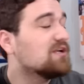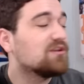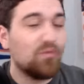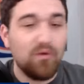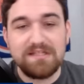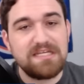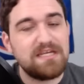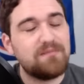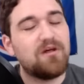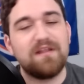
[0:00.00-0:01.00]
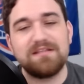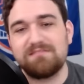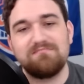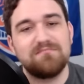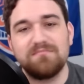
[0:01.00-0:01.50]
The one team, though, that's
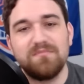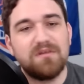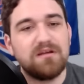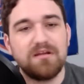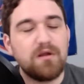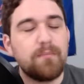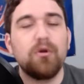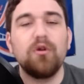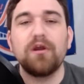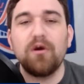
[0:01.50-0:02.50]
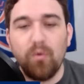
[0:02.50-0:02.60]
pulling